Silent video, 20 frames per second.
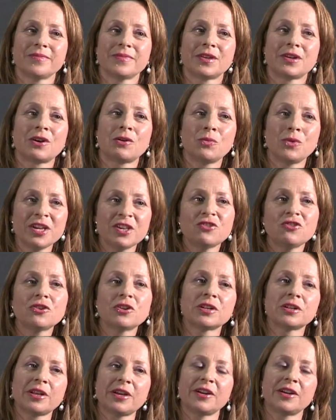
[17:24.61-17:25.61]
There are ways you
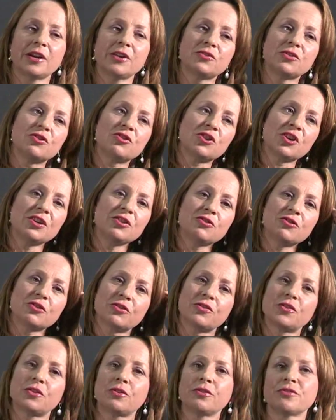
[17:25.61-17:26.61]
can learn how to change your
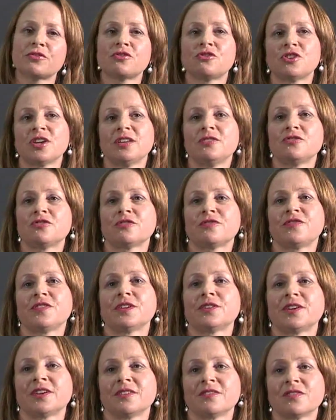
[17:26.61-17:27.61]
thoughts, change your
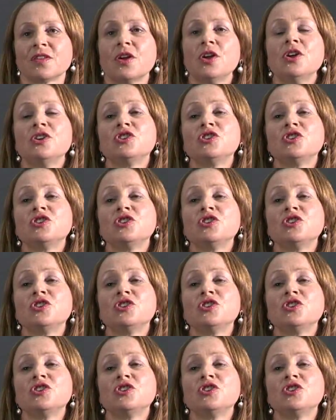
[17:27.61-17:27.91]
feelings,